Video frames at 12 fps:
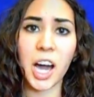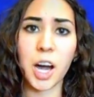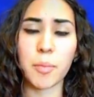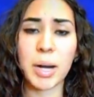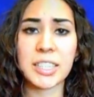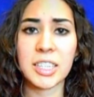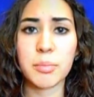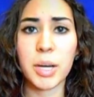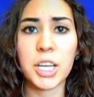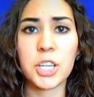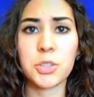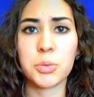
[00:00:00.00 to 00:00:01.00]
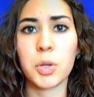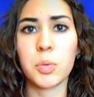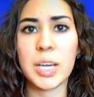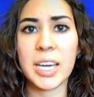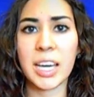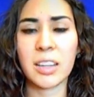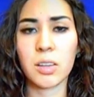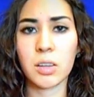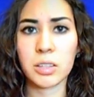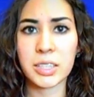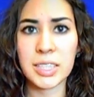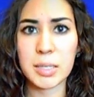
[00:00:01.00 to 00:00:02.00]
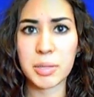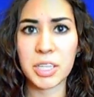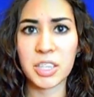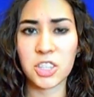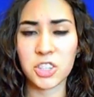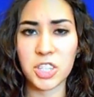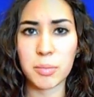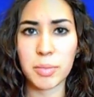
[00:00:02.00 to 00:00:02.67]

I did my usual weekend long deep conditioning.